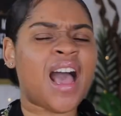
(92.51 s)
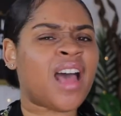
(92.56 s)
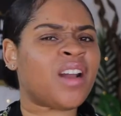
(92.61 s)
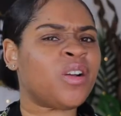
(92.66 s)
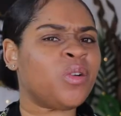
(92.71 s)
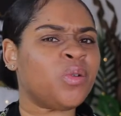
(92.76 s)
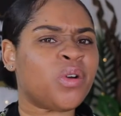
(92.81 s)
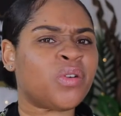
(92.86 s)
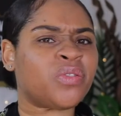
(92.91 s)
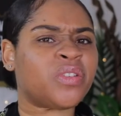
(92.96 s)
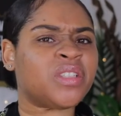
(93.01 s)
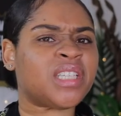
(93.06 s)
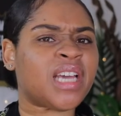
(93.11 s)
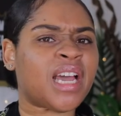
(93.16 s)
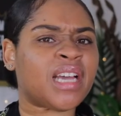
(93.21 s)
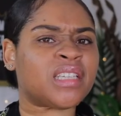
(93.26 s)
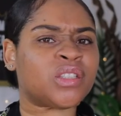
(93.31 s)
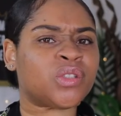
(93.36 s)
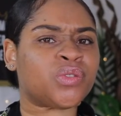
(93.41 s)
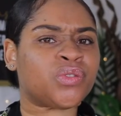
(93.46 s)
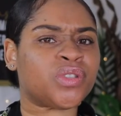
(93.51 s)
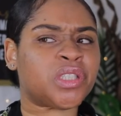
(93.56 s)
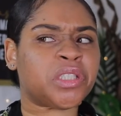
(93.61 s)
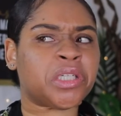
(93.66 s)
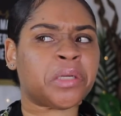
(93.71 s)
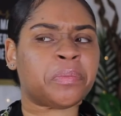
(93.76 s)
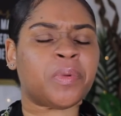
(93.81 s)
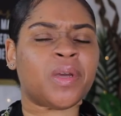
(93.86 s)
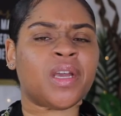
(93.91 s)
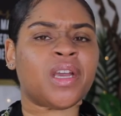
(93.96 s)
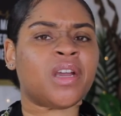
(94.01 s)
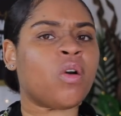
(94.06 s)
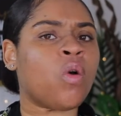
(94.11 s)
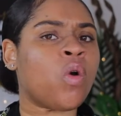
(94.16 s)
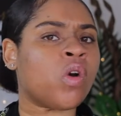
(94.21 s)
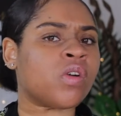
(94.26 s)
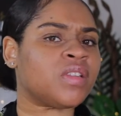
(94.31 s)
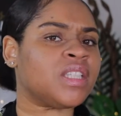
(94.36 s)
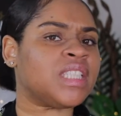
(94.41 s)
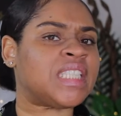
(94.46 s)
I don't know if the tax is for shipping
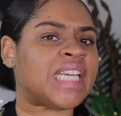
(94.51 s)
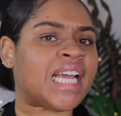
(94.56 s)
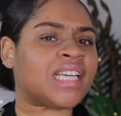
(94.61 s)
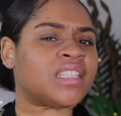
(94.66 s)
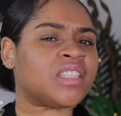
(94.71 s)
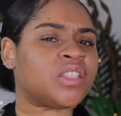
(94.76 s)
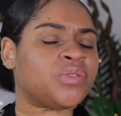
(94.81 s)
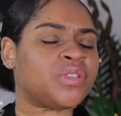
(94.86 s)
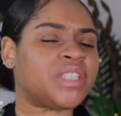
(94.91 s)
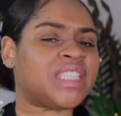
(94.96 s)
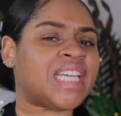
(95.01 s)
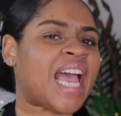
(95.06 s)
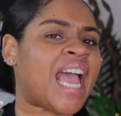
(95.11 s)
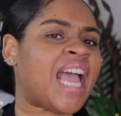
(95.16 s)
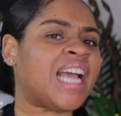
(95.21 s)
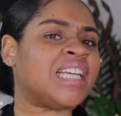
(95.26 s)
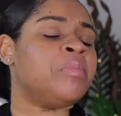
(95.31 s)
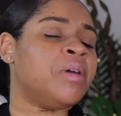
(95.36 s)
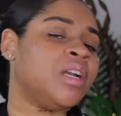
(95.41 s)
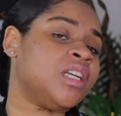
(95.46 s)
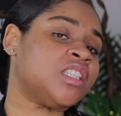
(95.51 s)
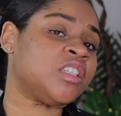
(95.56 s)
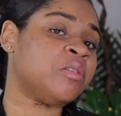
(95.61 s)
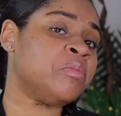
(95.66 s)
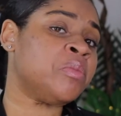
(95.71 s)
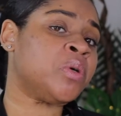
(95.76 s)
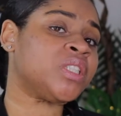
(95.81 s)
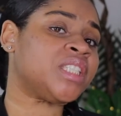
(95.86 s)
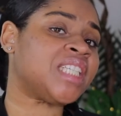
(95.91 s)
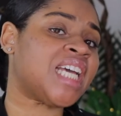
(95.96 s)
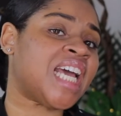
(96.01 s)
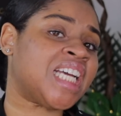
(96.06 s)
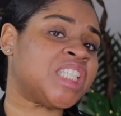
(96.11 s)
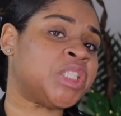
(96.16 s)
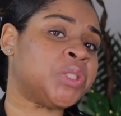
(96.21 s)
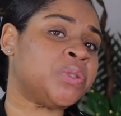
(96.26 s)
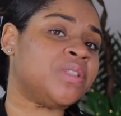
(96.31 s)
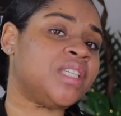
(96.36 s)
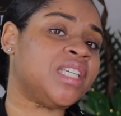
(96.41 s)
or if the tax is for tax, but it's some more tax on